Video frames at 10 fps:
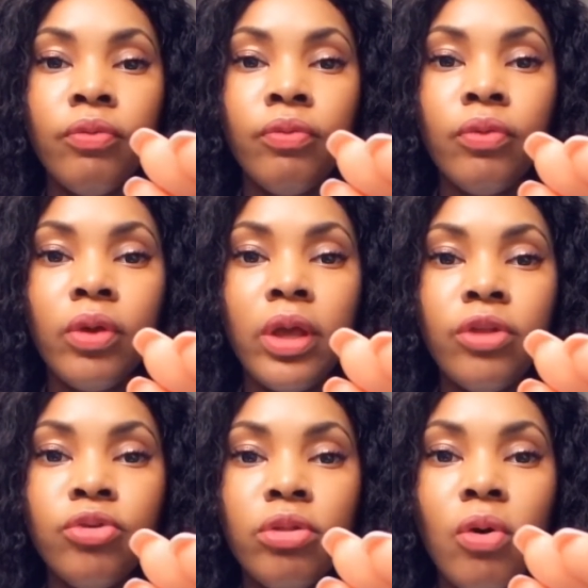
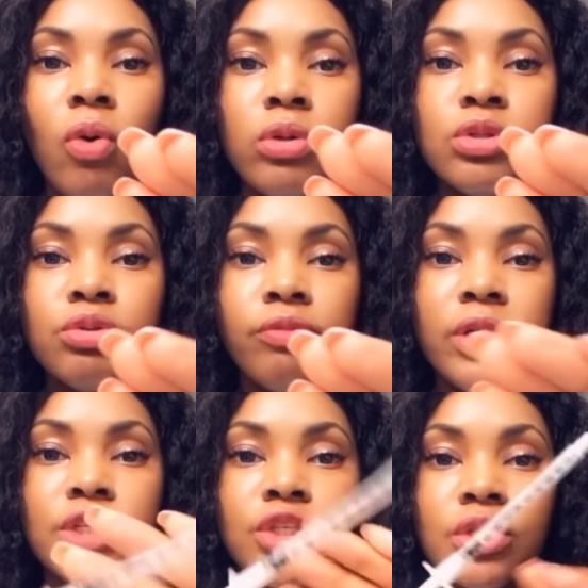to the whole
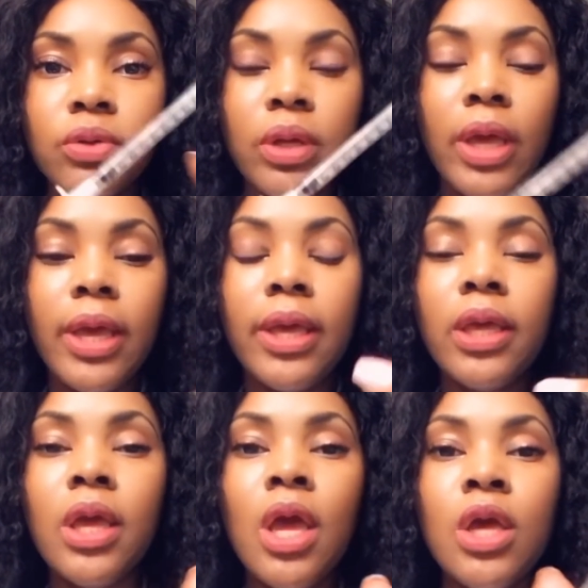syringe. Okay,
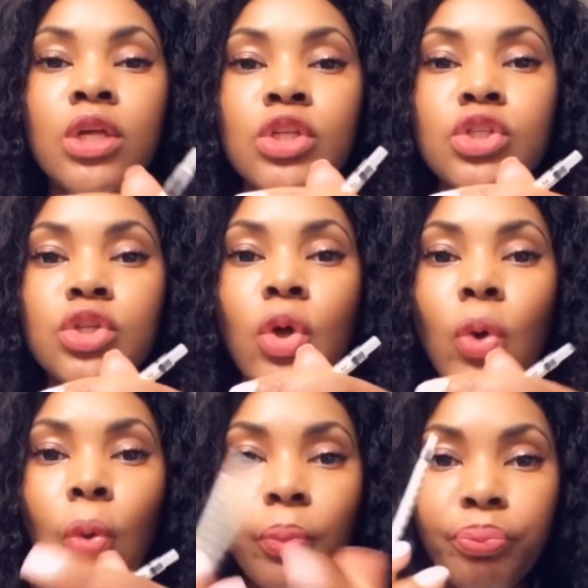
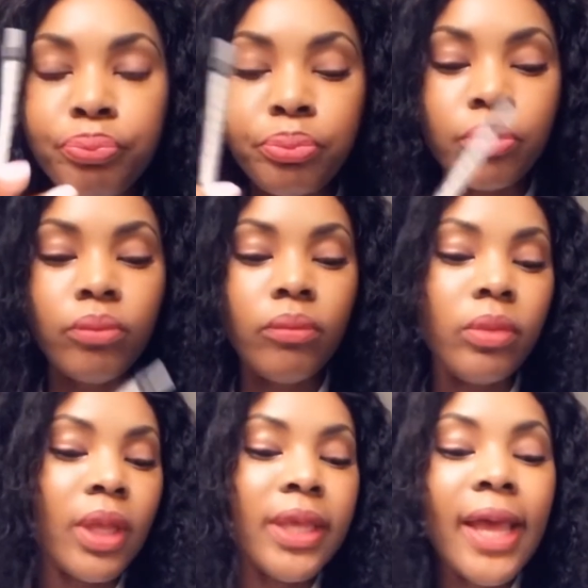so
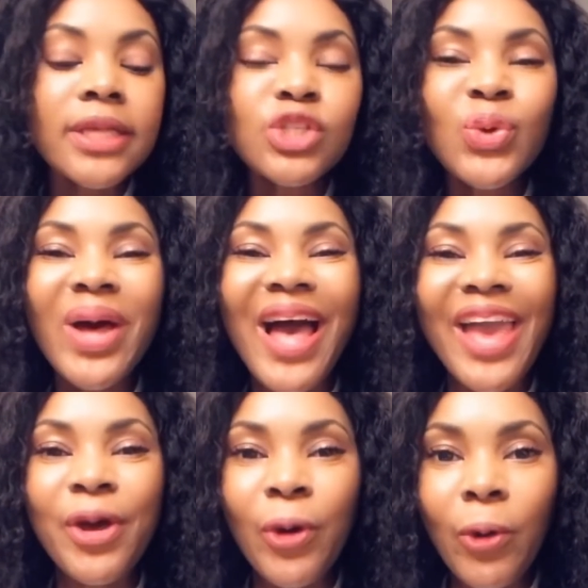yeah, so I
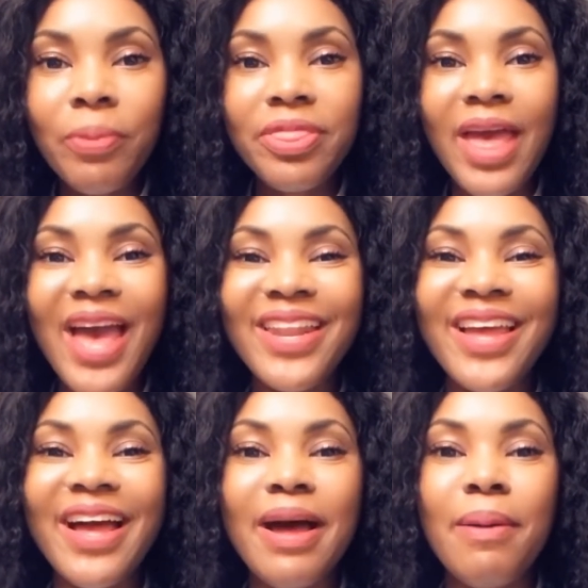hope that
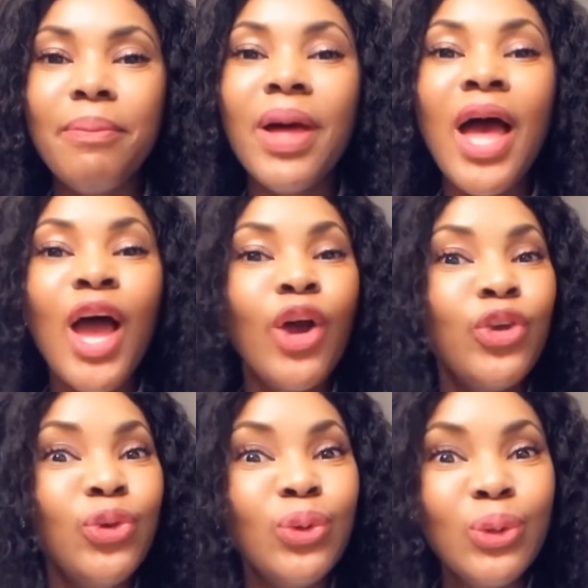
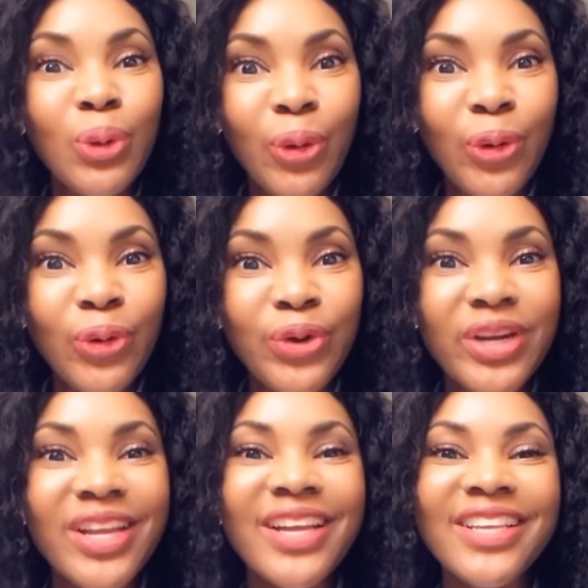you
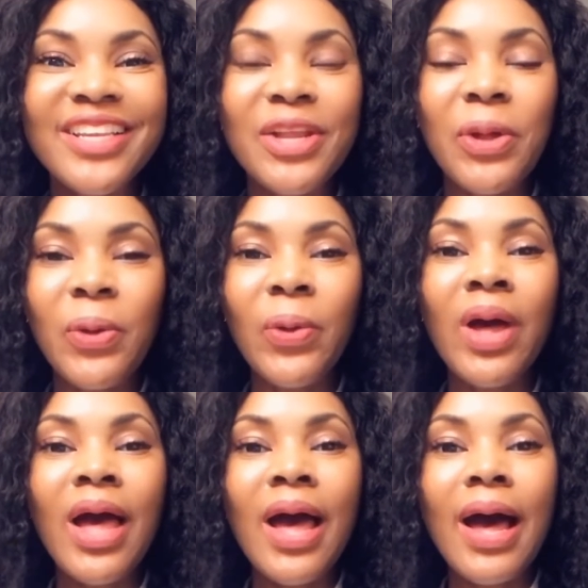learned.
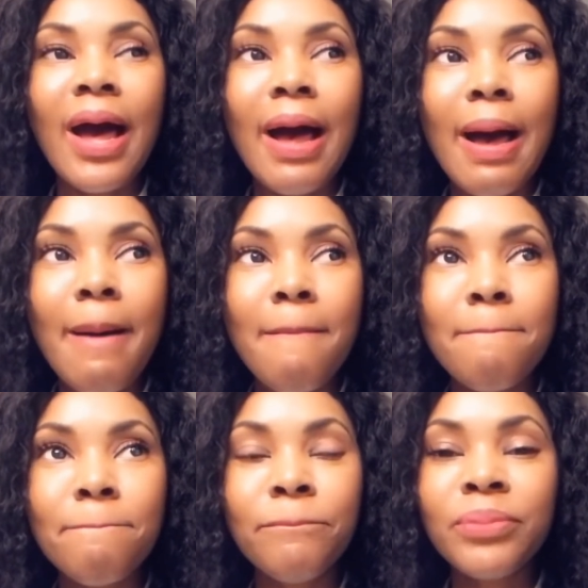
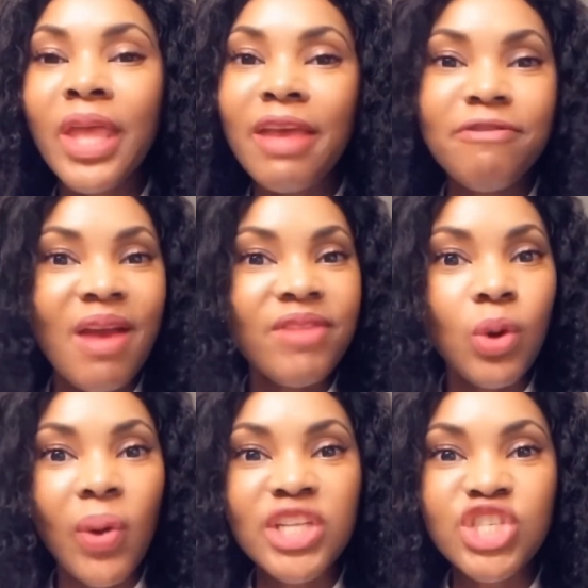If you have any
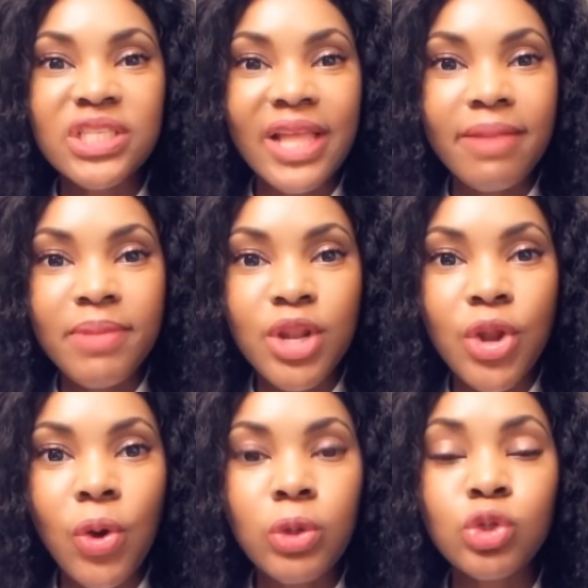questions, let me
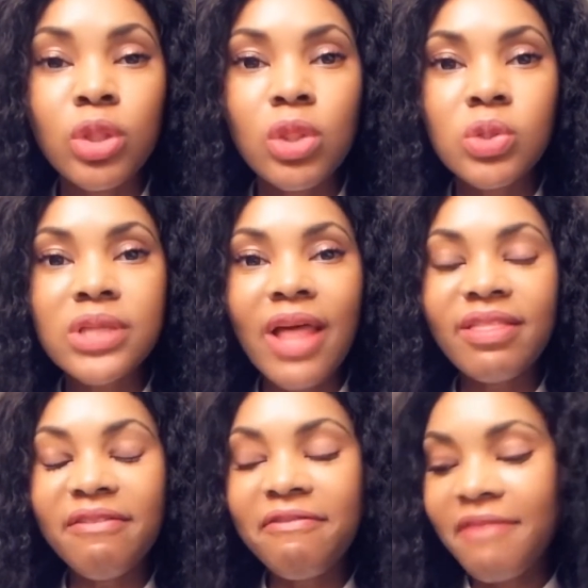know. So those are
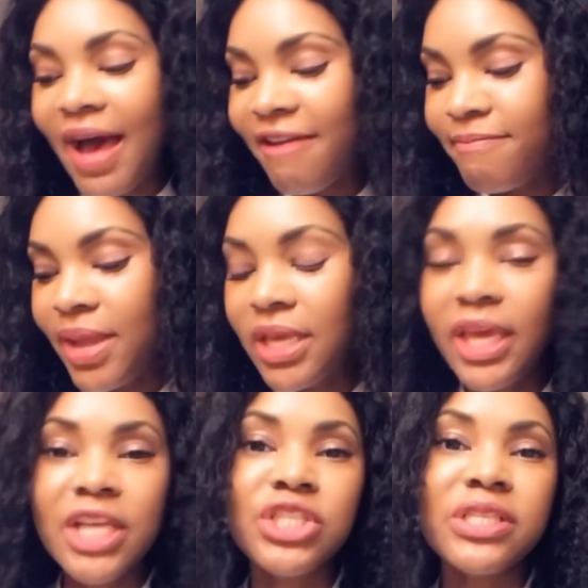the 5
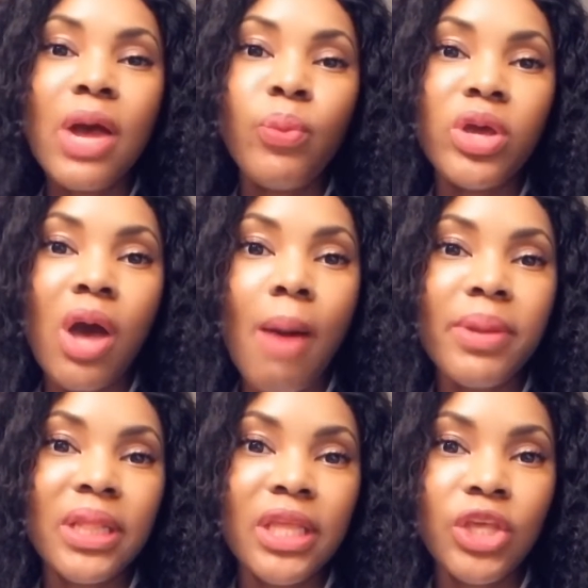medications that we
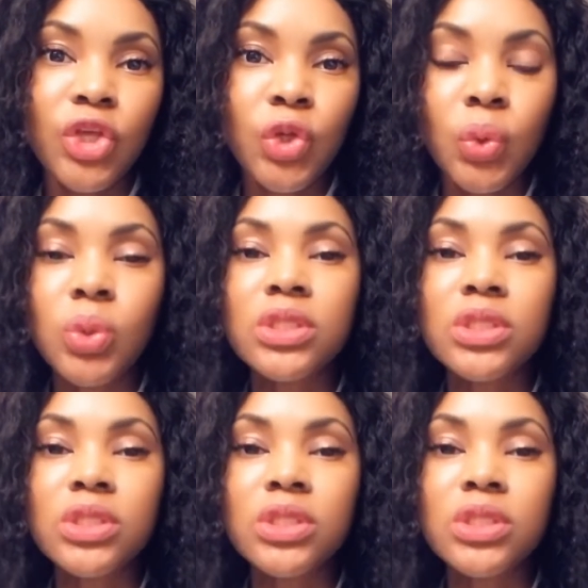commonly use: